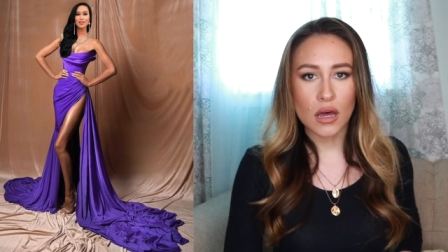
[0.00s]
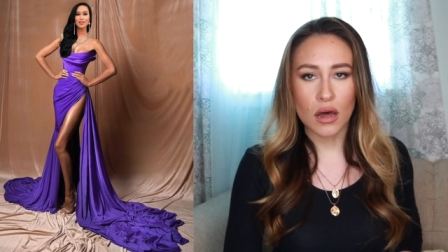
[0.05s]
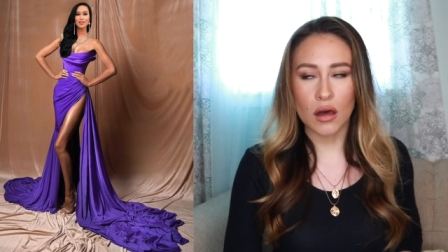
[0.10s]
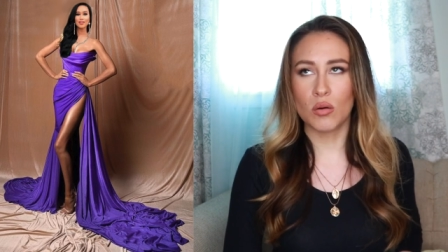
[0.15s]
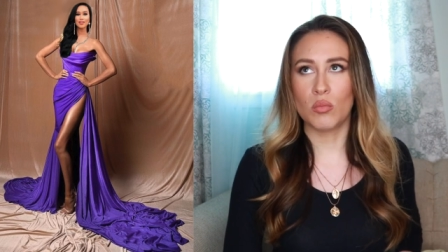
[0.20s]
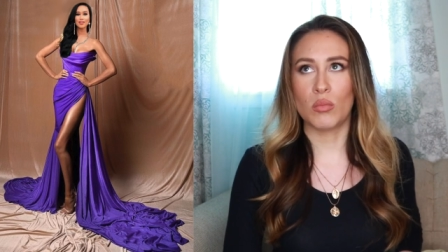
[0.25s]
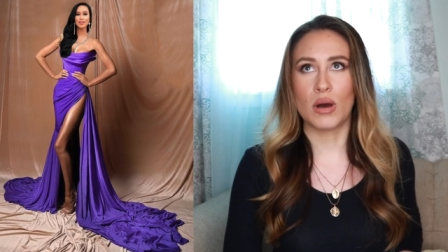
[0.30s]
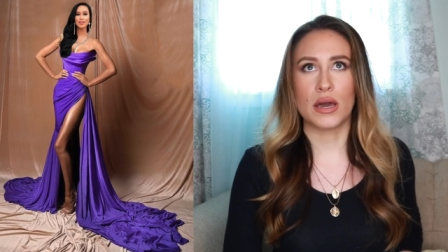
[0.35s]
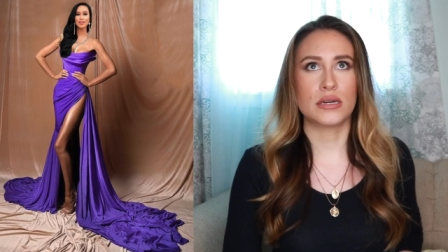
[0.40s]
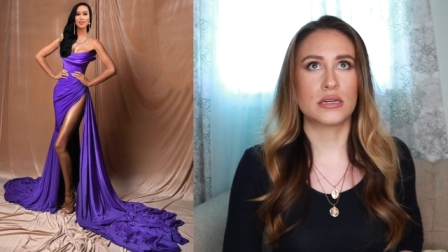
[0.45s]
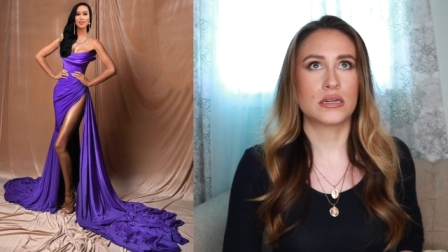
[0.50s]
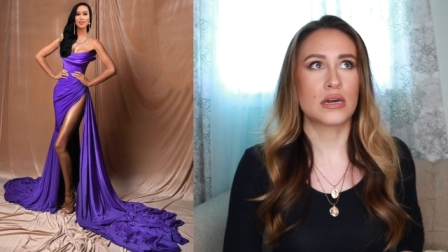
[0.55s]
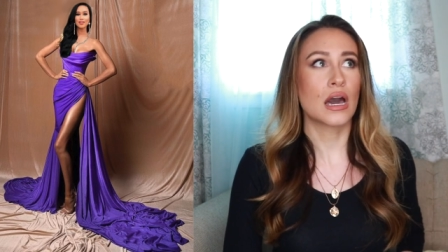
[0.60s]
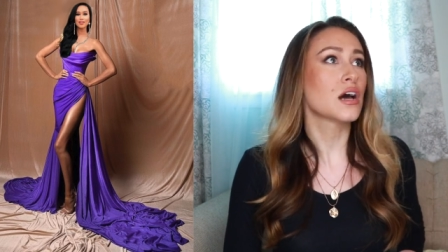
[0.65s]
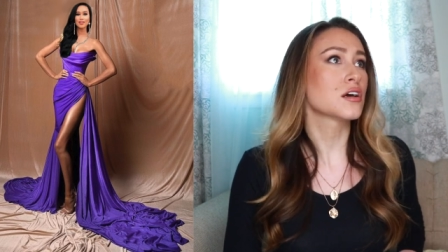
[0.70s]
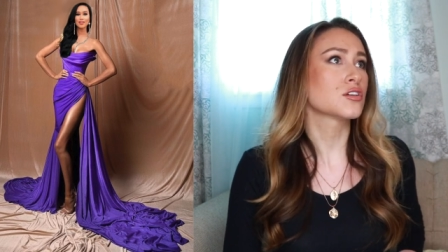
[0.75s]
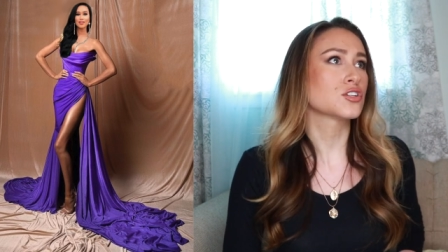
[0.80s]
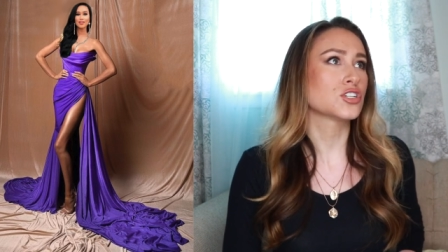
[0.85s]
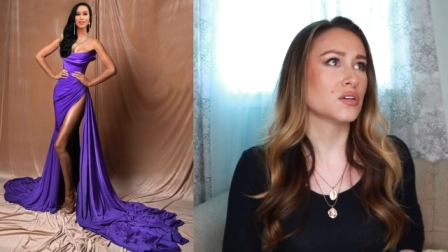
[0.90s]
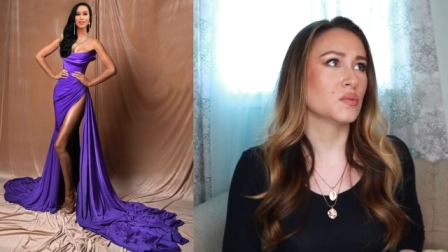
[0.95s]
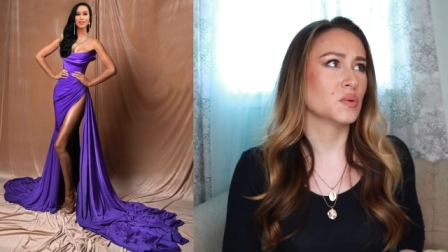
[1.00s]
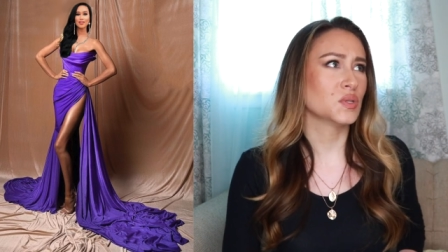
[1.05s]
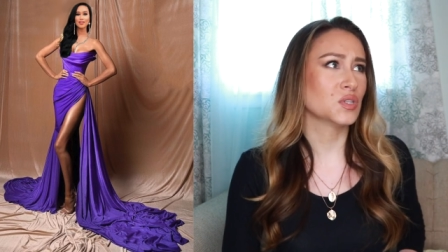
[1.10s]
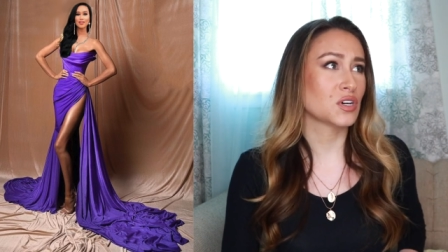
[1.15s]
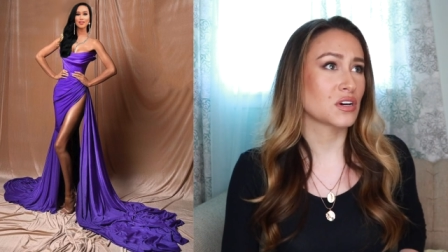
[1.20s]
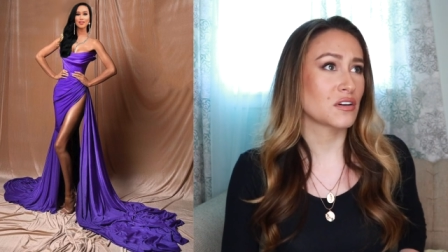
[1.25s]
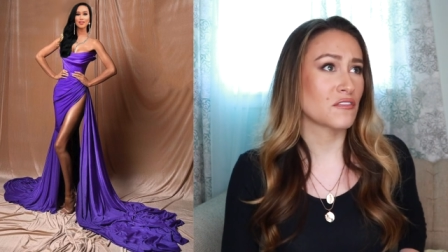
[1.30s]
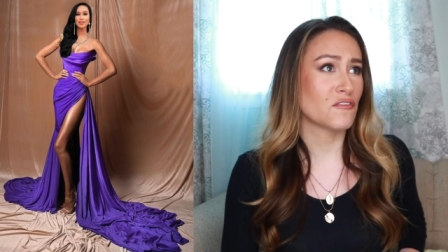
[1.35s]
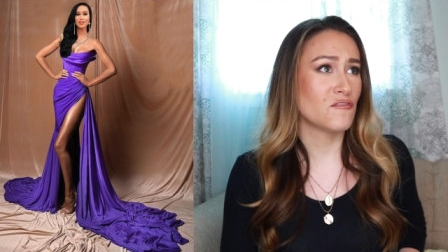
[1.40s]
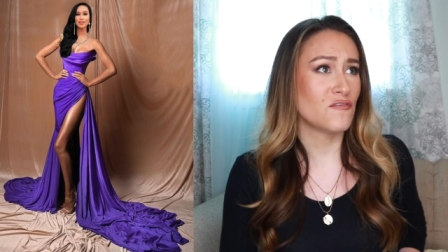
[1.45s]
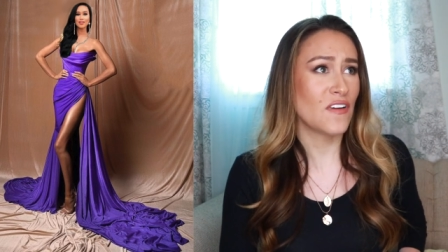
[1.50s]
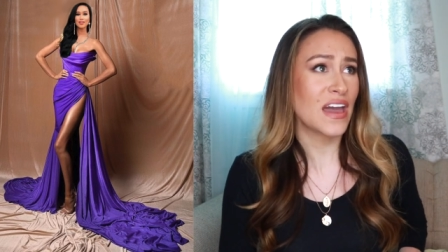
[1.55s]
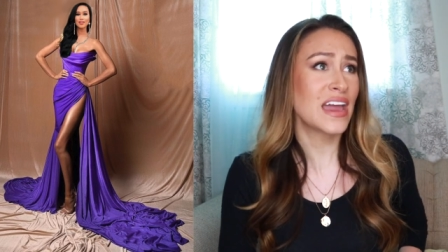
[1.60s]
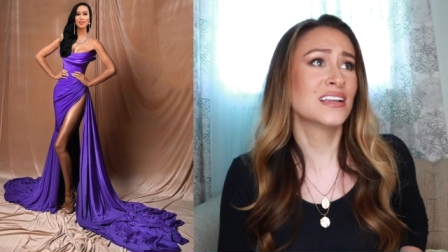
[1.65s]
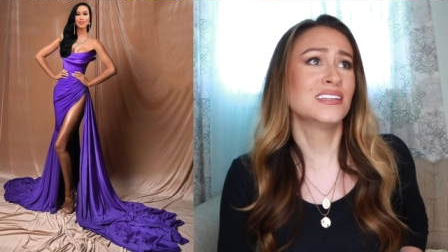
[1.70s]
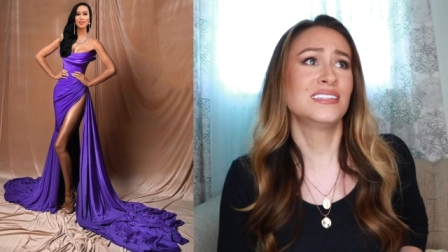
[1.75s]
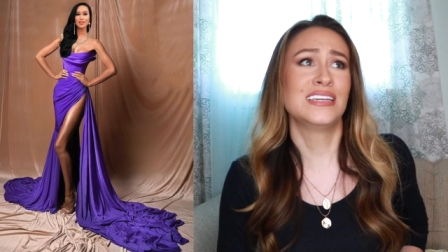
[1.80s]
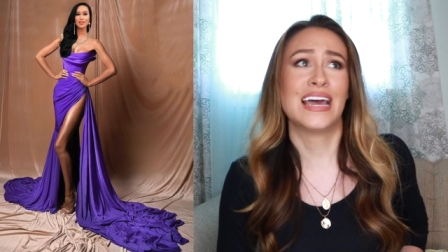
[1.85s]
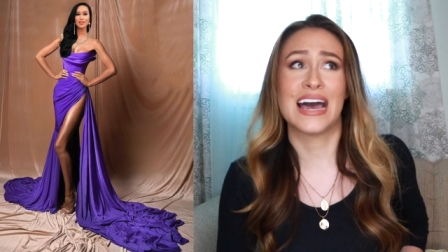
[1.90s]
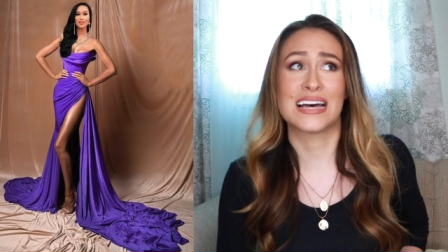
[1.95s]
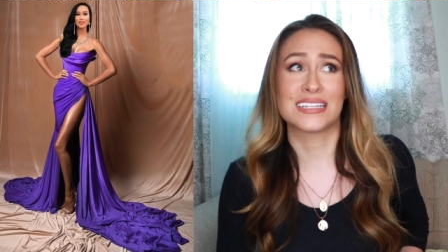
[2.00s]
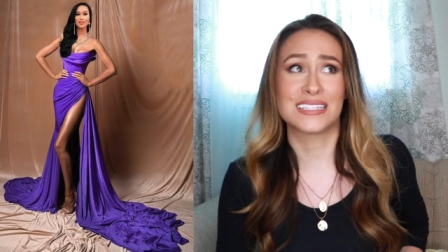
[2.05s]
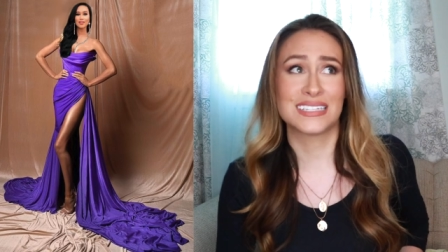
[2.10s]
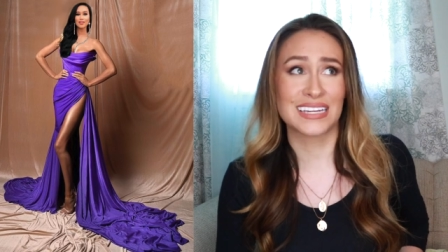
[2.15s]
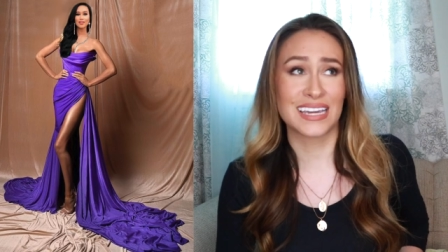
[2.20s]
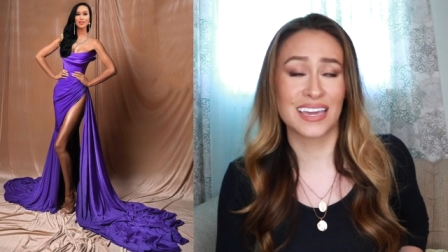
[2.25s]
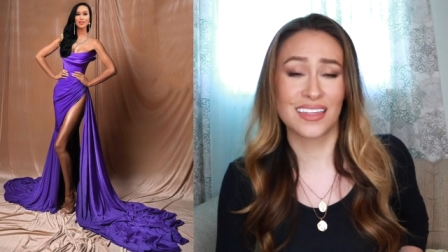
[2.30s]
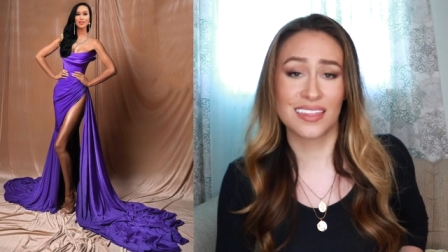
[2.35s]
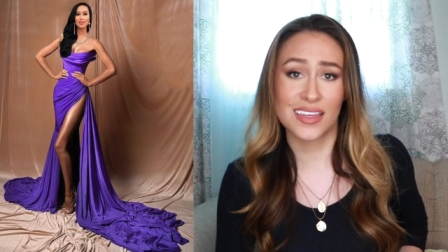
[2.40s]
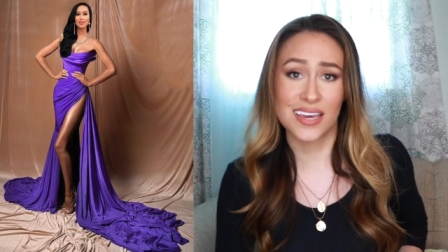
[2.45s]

Oh my gosh, she would look fantastic in